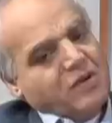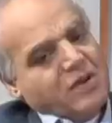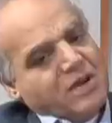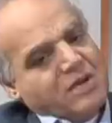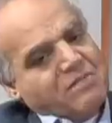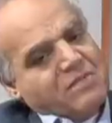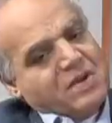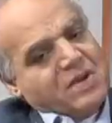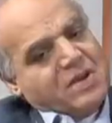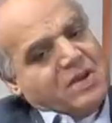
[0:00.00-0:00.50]
I
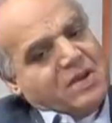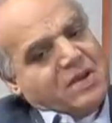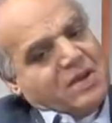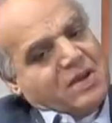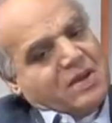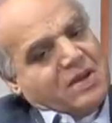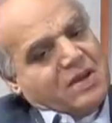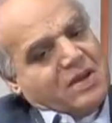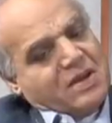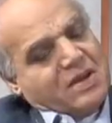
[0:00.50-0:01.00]
mean,
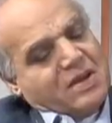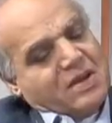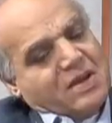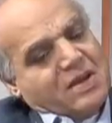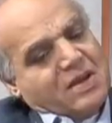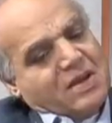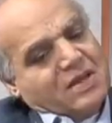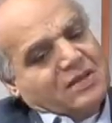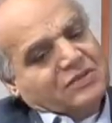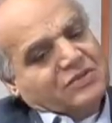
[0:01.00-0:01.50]
uh,
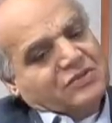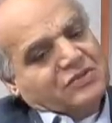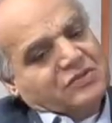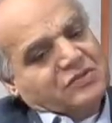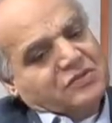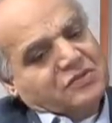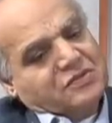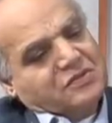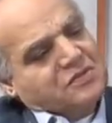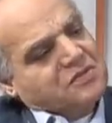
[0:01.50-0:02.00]
as
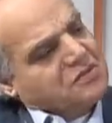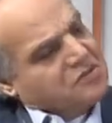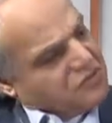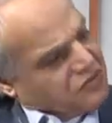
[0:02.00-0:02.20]
you